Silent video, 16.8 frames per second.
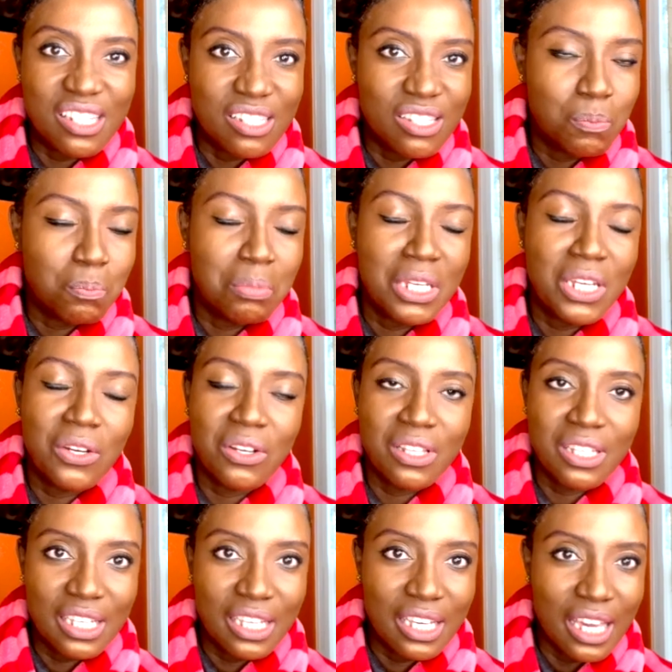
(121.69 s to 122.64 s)
it's
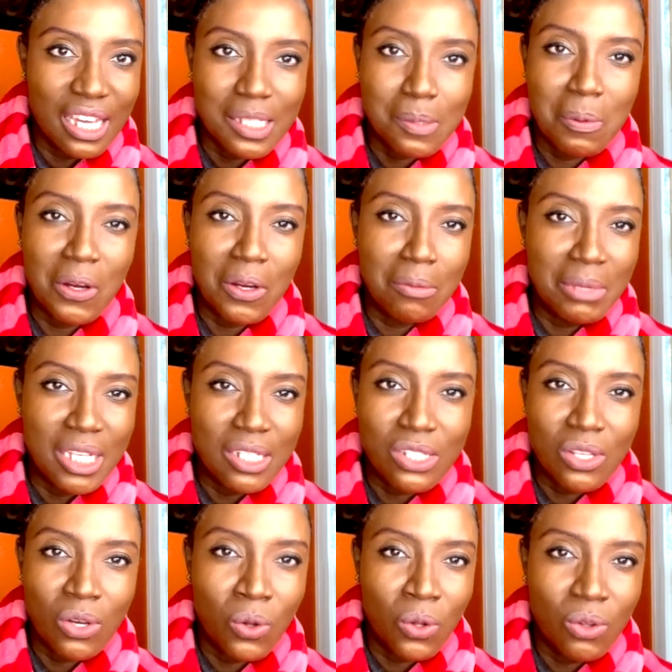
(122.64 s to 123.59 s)
purely
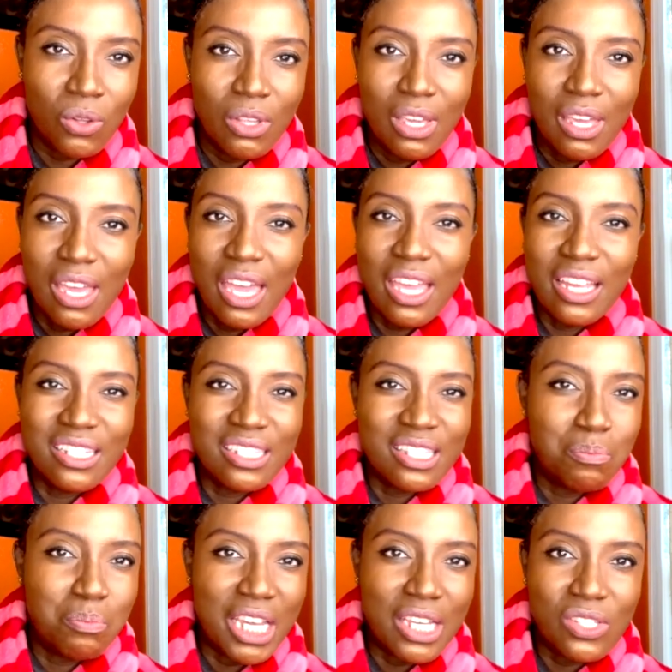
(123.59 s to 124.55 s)
experimental and
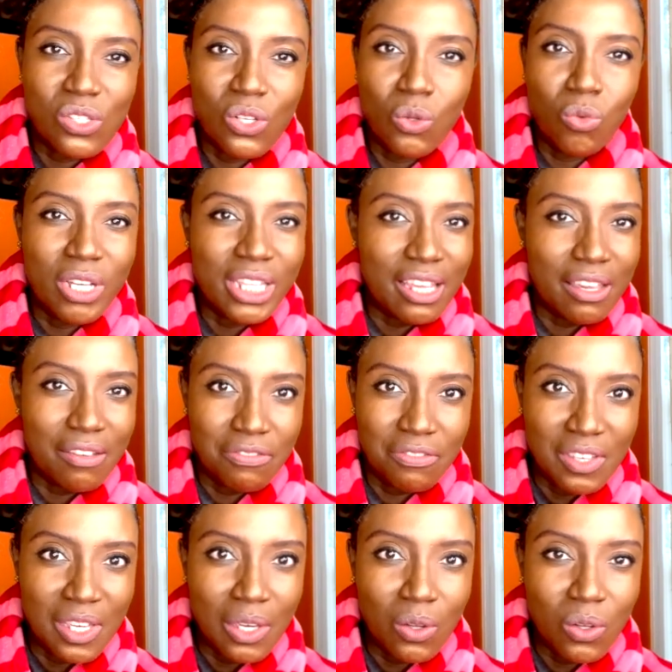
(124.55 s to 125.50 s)
it's based on what they
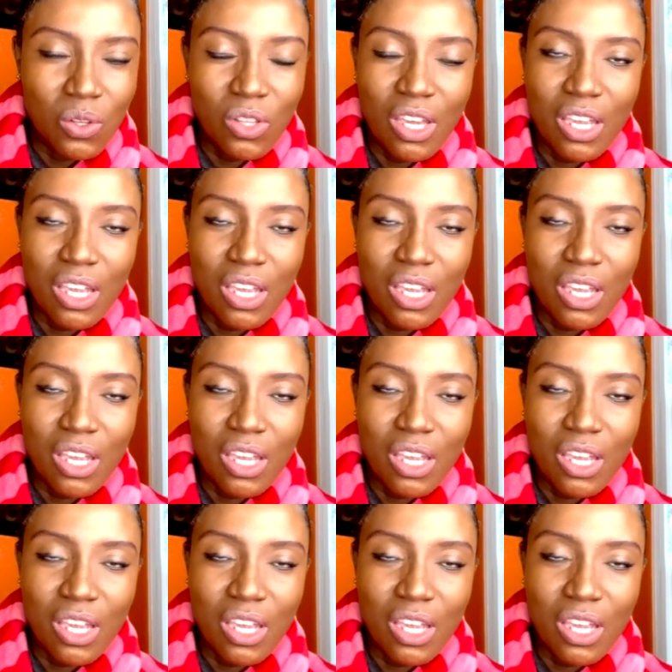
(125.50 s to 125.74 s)
feel.